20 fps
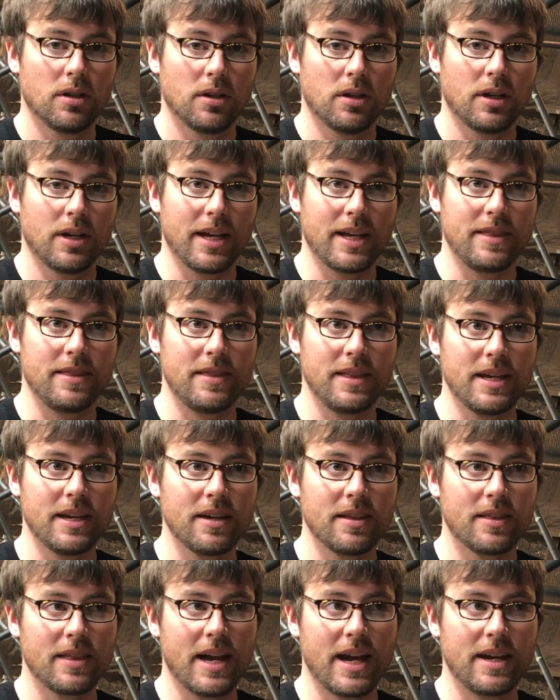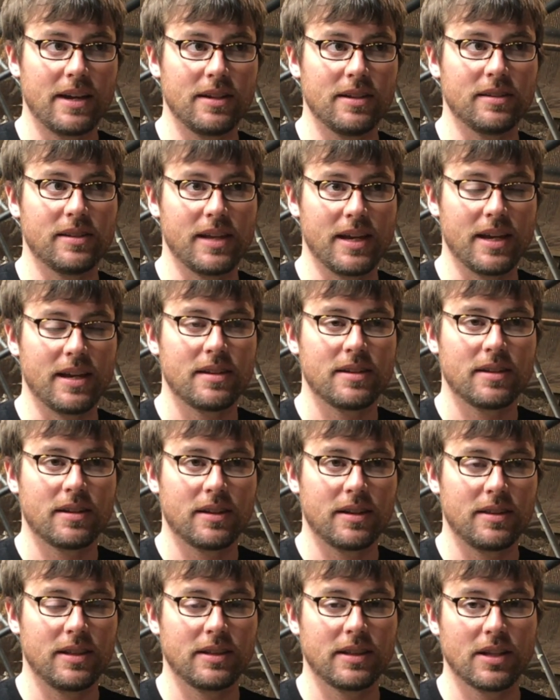I think that is it.
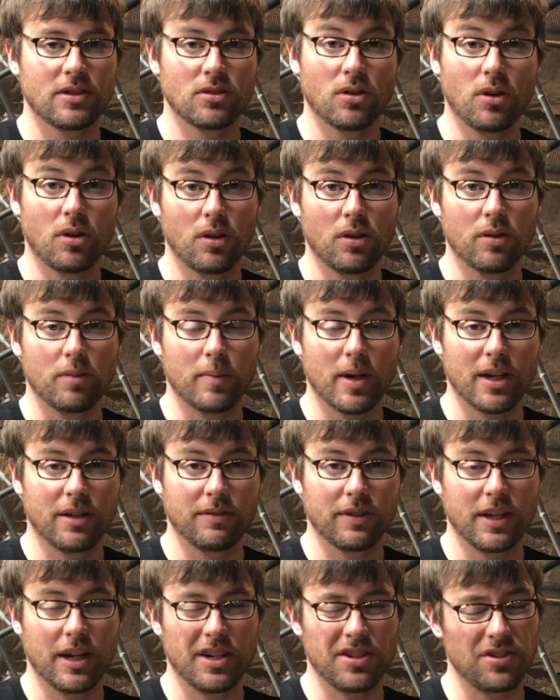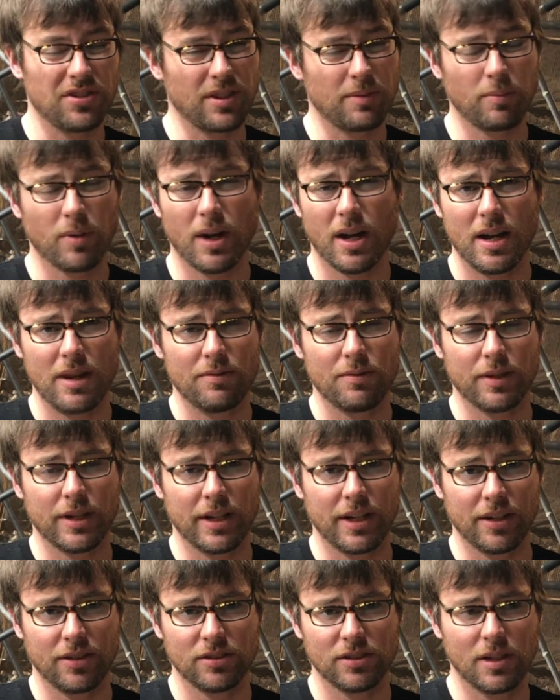I think that's all the modifications. I'm probably
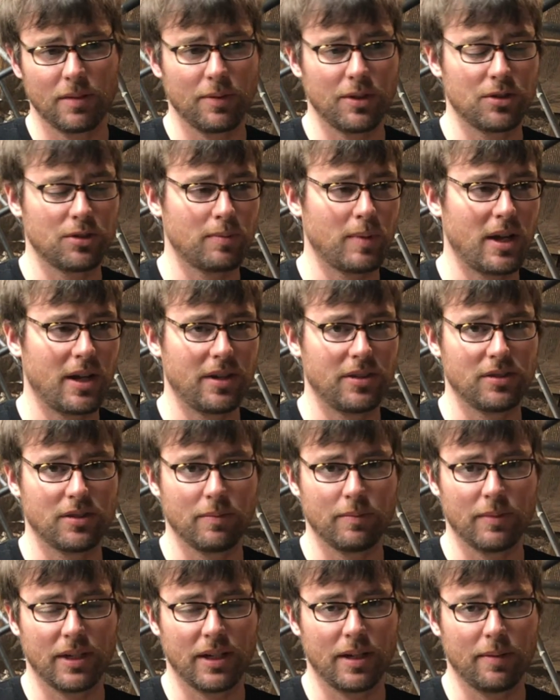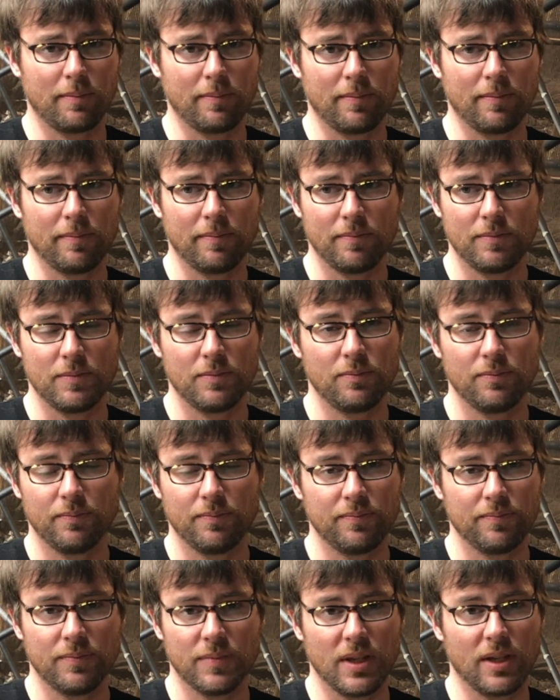forgetting some, and there's probably some that I'm
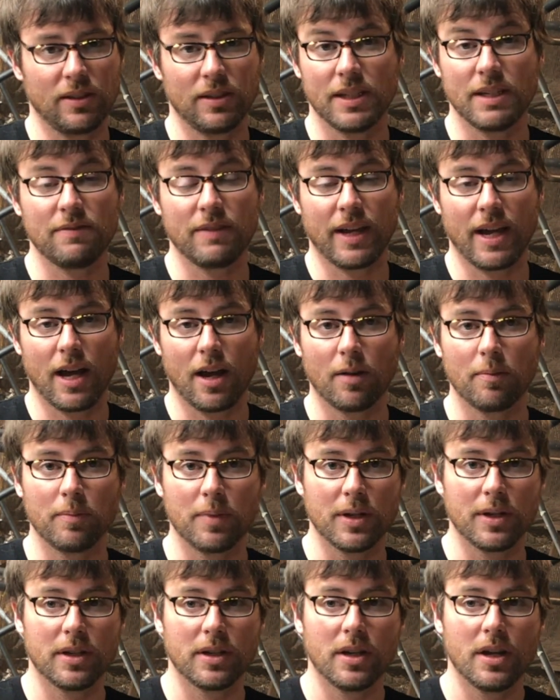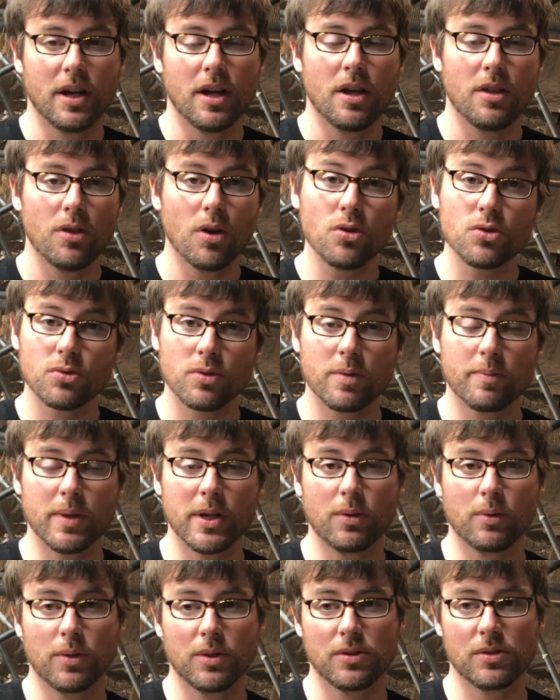leaving out, but those were the
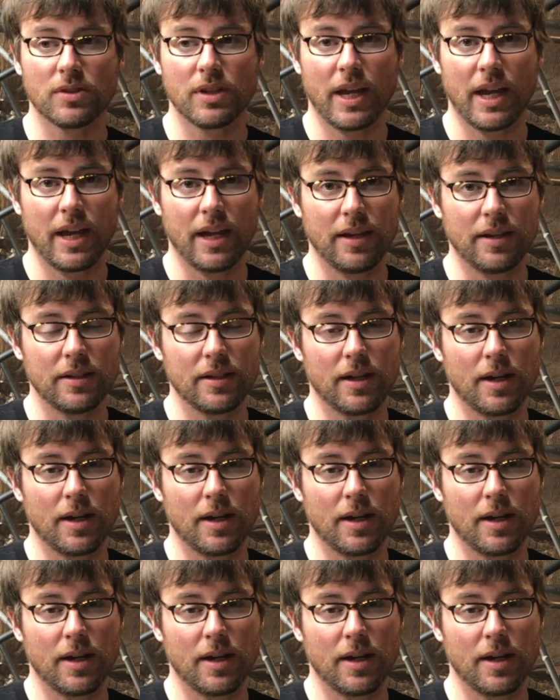big ones, and